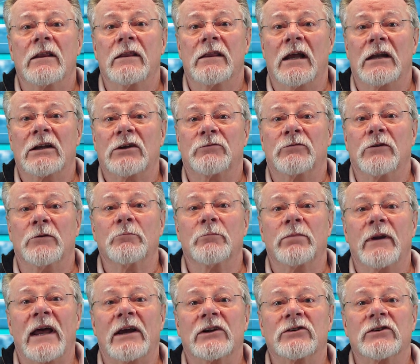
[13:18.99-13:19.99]
That's from
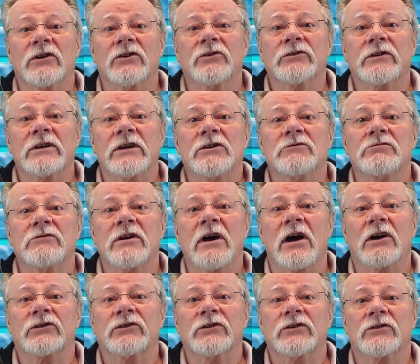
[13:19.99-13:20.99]
Blackstone's
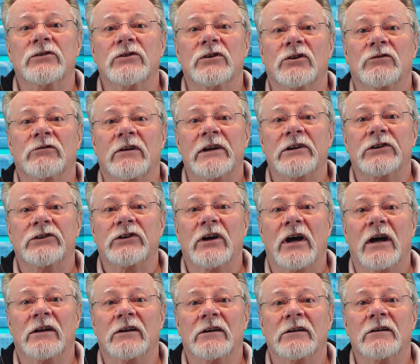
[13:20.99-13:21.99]
introduction to the Great
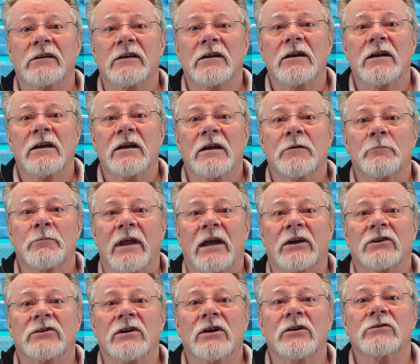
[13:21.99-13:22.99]
Charter,
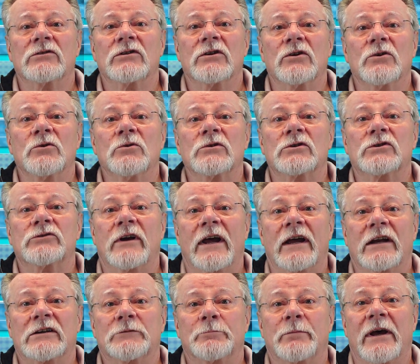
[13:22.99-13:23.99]
Blackstone's Law
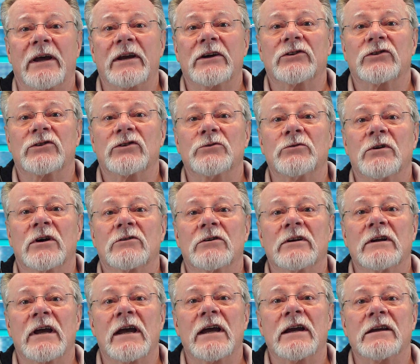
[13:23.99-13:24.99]
Tracts, page
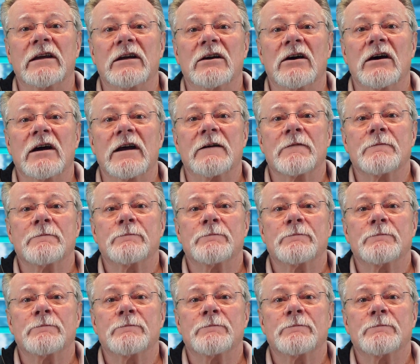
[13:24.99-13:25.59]
289.